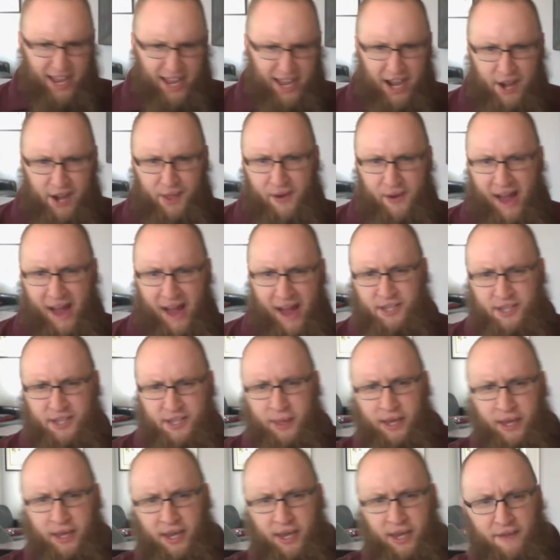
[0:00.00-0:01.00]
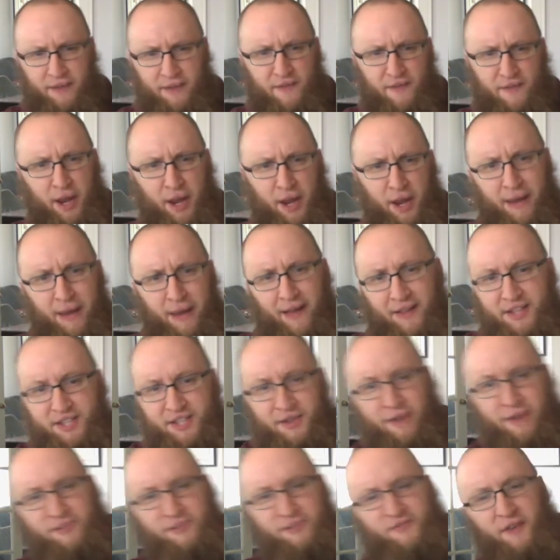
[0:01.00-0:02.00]
their ass in the final ballot, so that
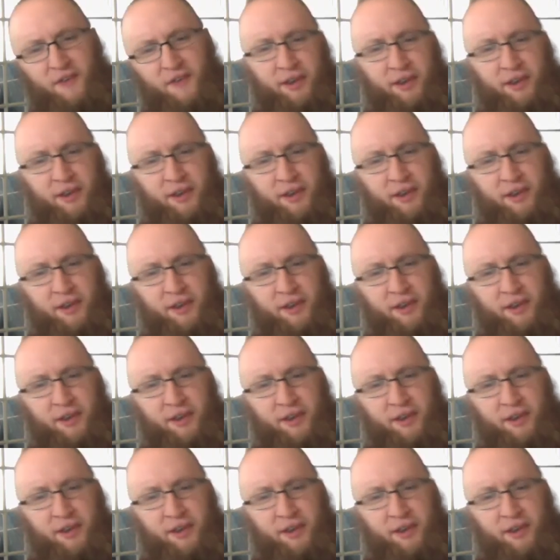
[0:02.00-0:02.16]
was fun.